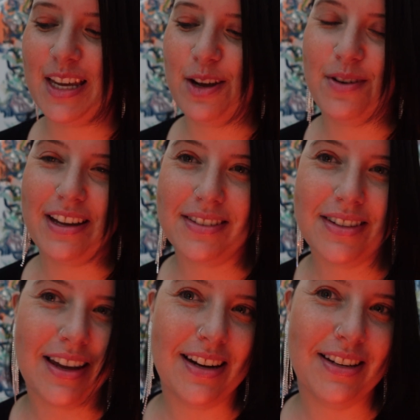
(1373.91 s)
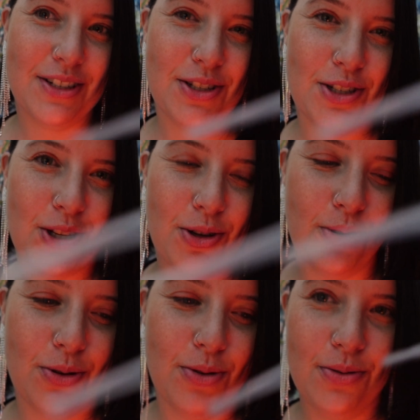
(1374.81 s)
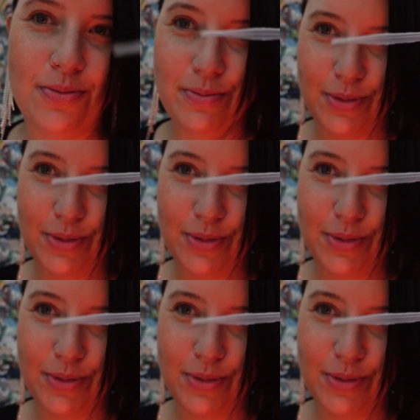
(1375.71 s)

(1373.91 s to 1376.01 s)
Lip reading: excited to